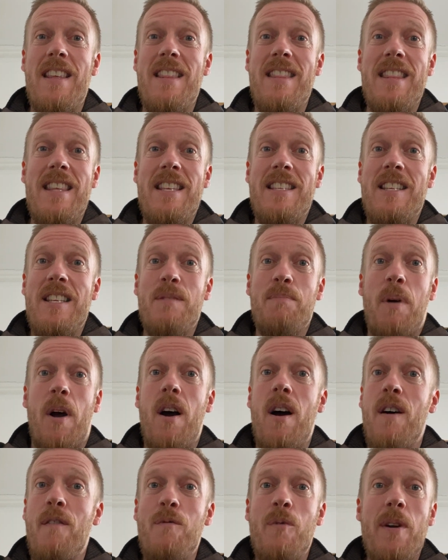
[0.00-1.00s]
This is
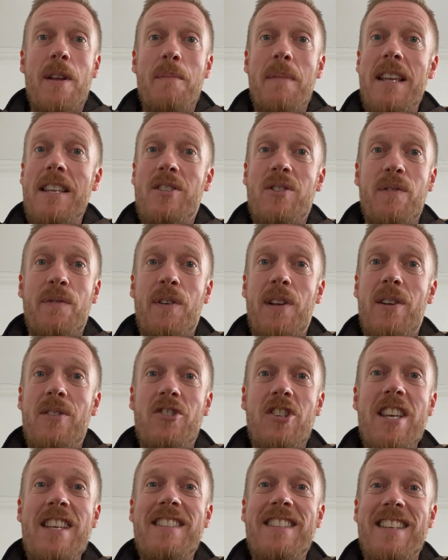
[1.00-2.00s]
part of what it means to follow
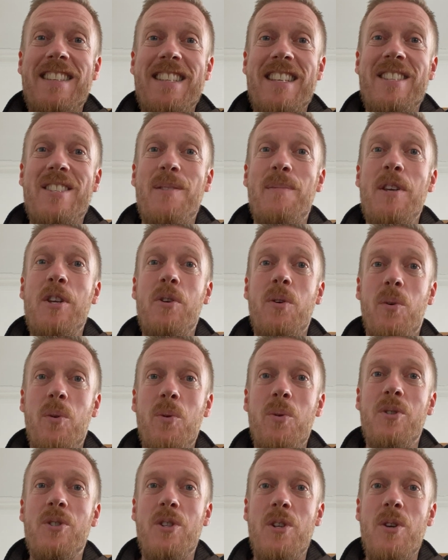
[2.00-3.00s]
Jesus, is to be
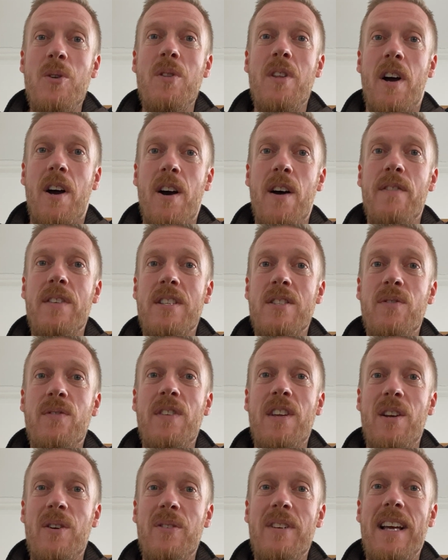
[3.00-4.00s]
called to the harvest
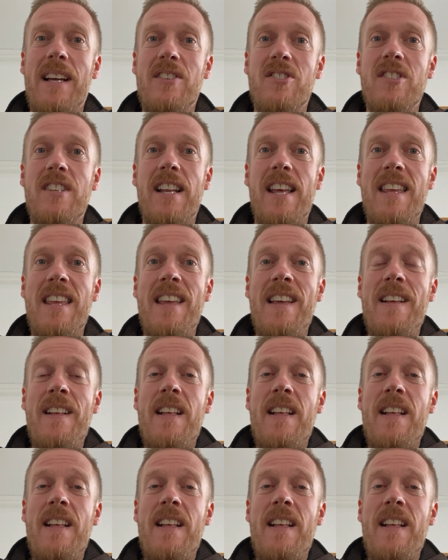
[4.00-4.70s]
field, actually.